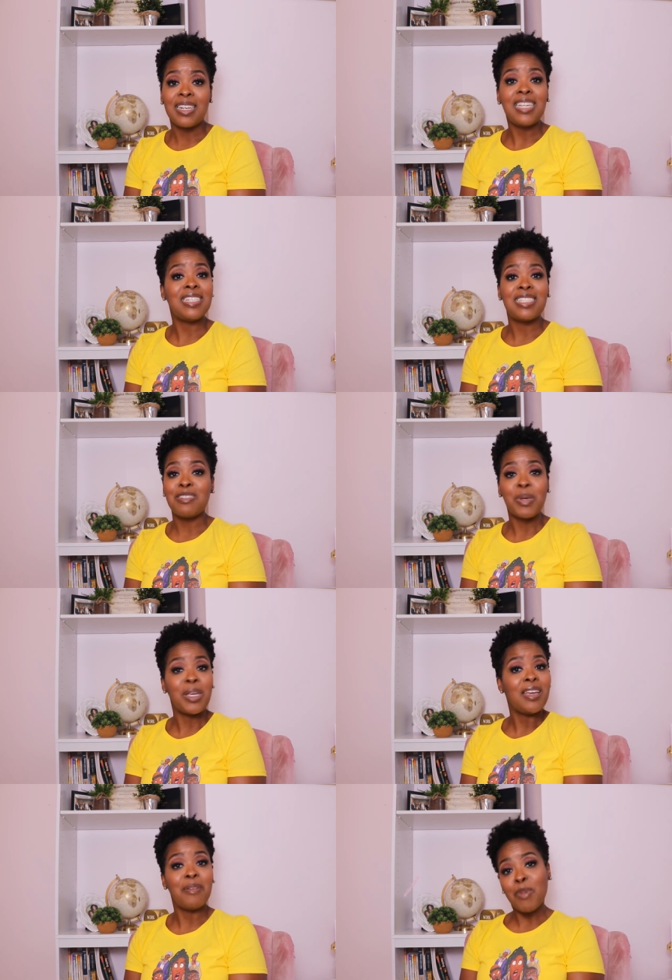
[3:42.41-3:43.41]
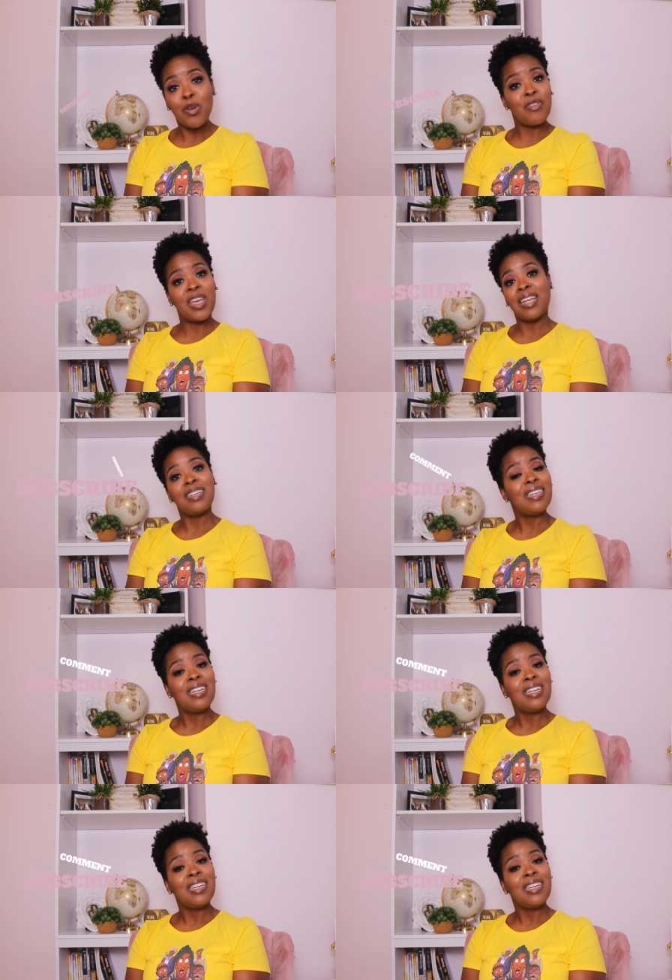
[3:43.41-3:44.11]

needs to be motivated.